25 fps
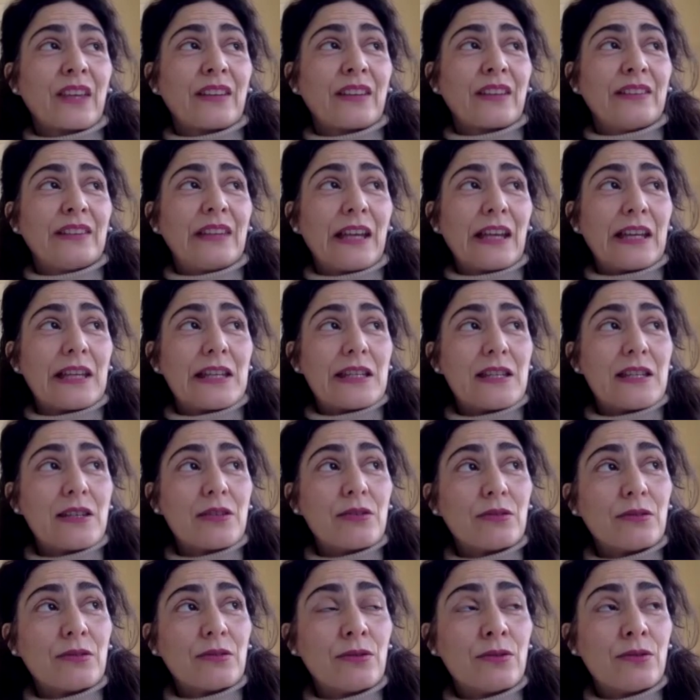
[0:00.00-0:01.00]

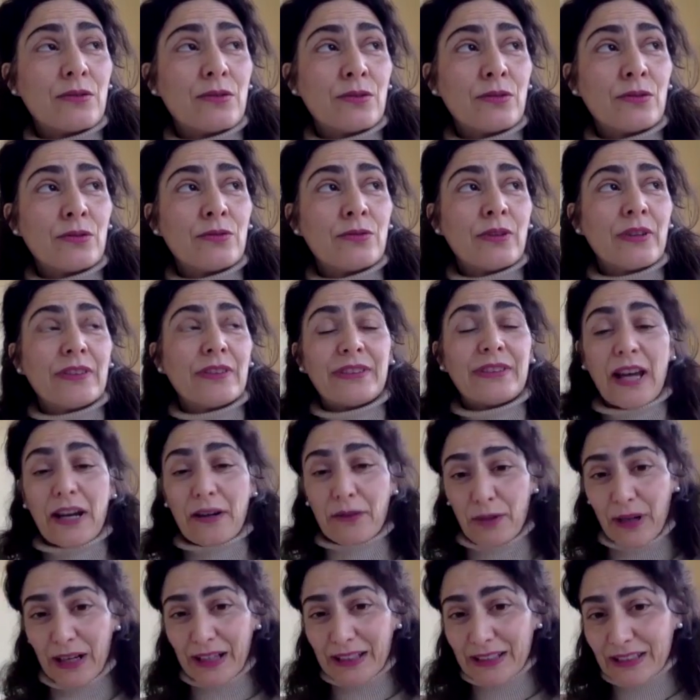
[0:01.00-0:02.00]
EU
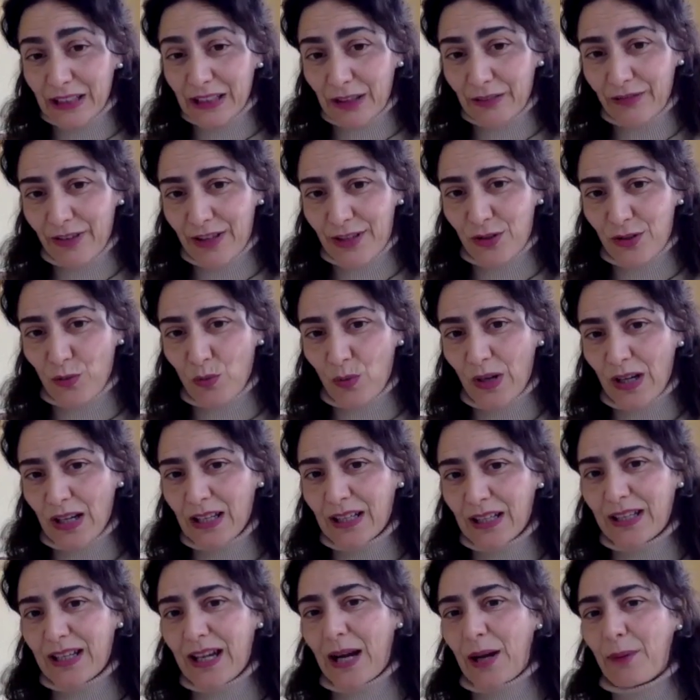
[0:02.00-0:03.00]
directive as well
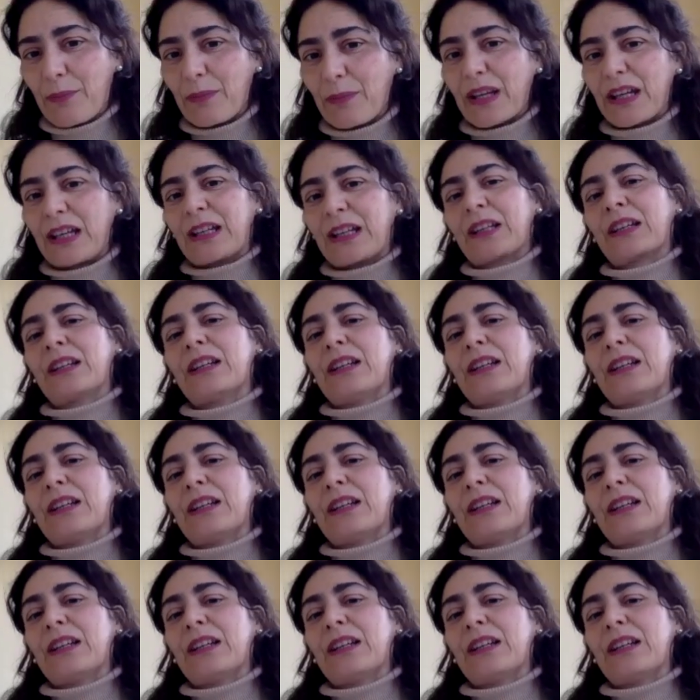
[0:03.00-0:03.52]
coming.